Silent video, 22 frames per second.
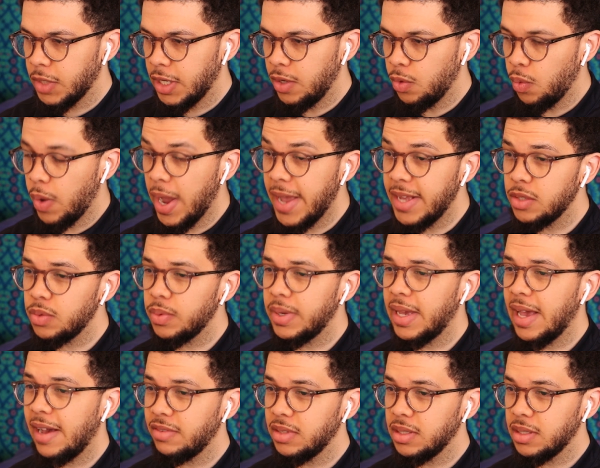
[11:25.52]
in ways
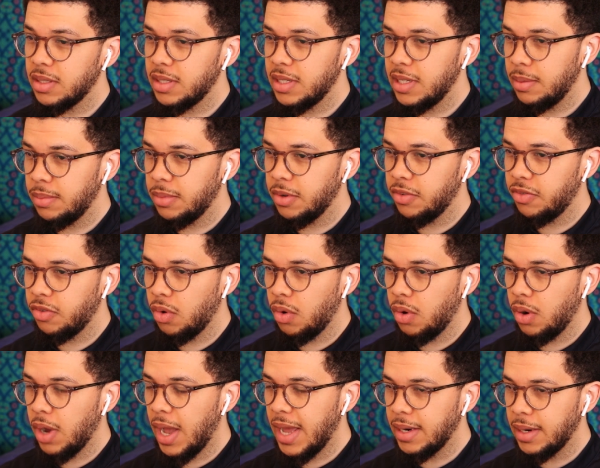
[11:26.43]
we haven't seen
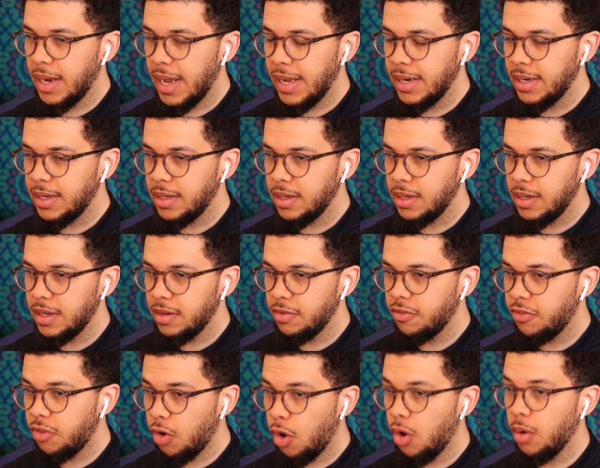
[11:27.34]
before, and in
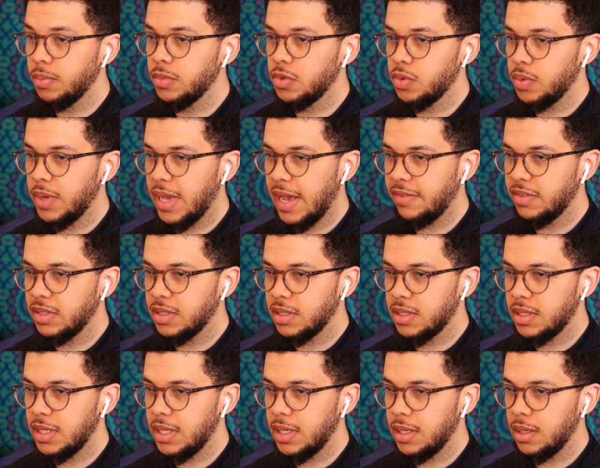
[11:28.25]
forms we haven't
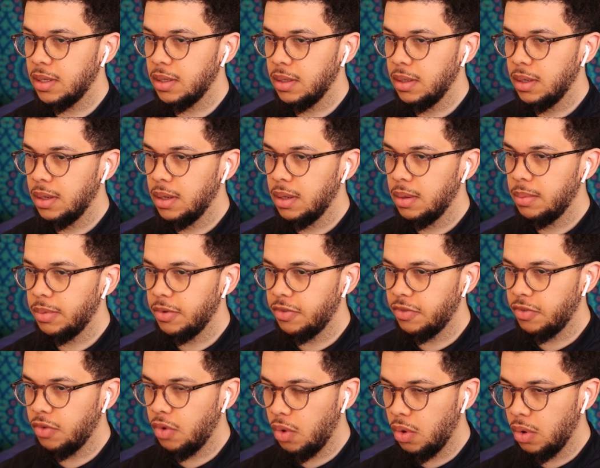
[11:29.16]
seen
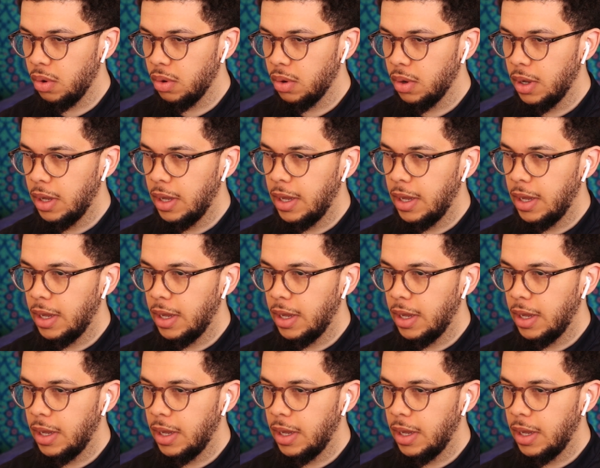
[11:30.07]
before,